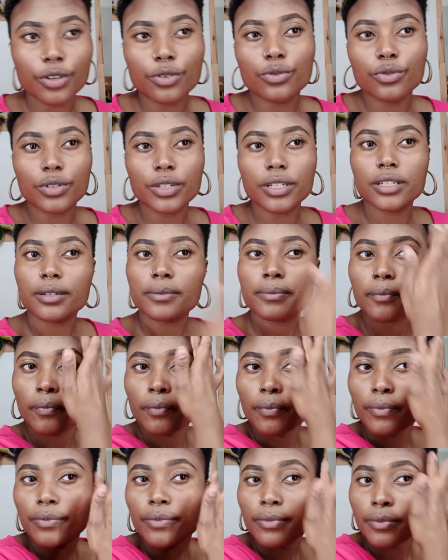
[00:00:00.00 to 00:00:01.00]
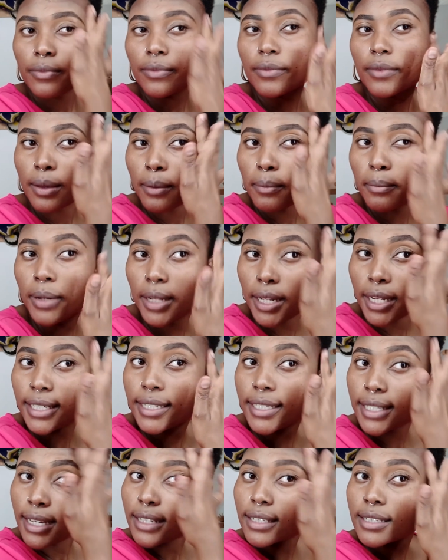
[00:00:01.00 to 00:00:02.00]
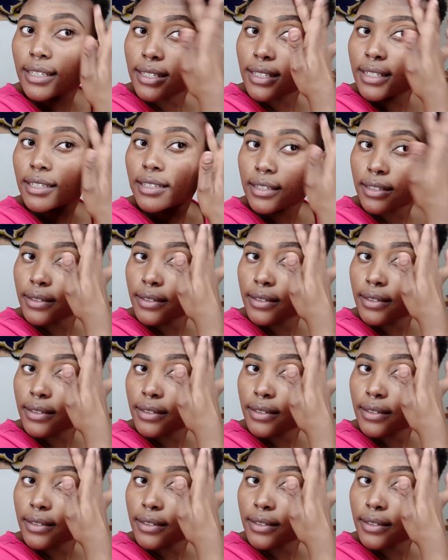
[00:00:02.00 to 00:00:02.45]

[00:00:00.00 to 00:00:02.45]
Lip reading: good blenders.